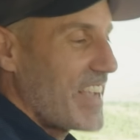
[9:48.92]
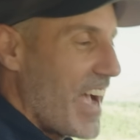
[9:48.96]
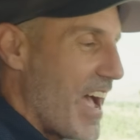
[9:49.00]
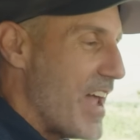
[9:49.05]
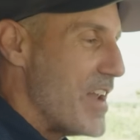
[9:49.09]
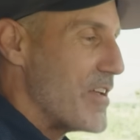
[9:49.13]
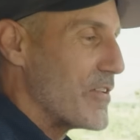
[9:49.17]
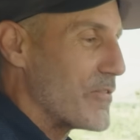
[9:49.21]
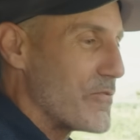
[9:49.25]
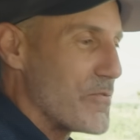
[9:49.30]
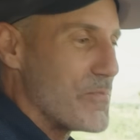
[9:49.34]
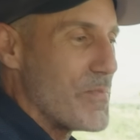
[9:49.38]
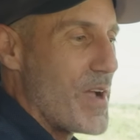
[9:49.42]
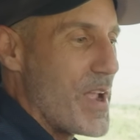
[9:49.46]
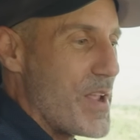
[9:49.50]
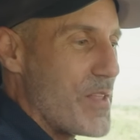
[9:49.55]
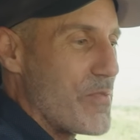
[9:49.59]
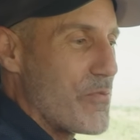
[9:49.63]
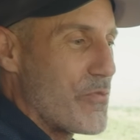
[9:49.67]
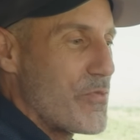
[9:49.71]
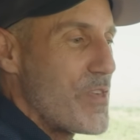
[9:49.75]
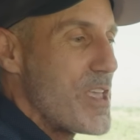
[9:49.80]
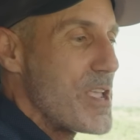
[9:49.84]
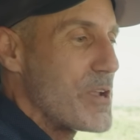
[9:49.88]
kind of my
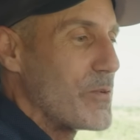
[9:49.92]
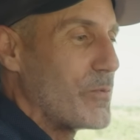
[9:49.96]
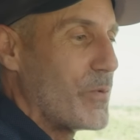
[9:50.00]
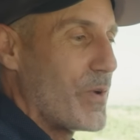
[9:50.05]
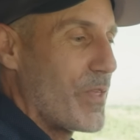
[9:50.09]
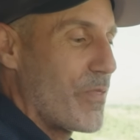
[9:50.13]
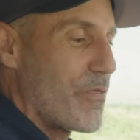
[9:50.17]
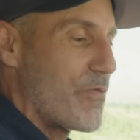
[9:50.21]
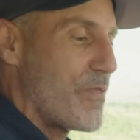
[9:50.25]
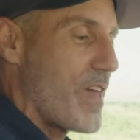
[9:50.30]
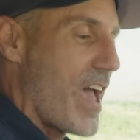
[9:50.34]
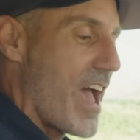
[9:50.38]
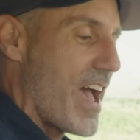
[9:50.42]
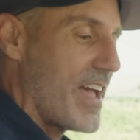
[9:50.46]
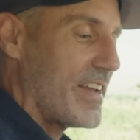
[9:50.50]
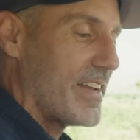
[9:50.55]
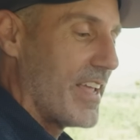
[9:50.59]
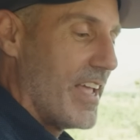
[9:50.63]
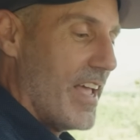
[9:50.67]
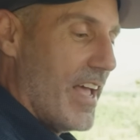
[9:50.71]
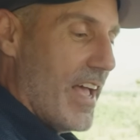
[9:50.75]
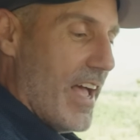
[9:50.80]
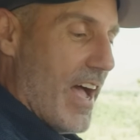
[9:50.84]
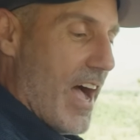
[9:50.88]
thing with
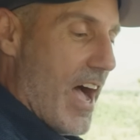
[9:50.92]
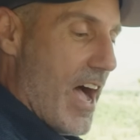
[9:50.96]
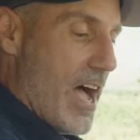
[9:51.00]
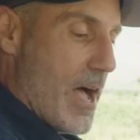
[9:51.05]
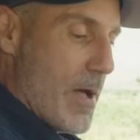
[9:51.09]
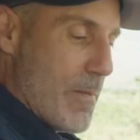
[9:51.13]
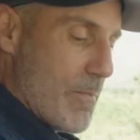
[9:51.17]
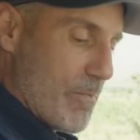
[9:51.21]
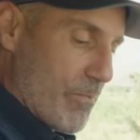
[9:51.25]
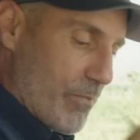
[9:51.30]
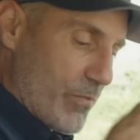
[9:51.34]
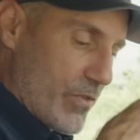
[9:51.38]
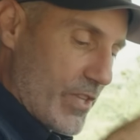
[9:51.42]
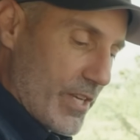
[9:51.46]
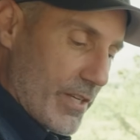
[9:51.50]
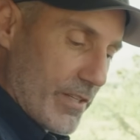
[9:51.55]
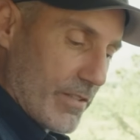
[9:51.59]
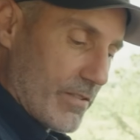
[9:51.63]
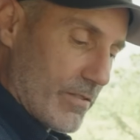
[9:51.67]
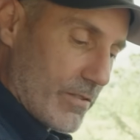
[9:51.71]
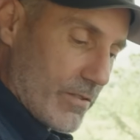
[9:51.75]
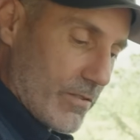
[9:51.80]
that. Um, the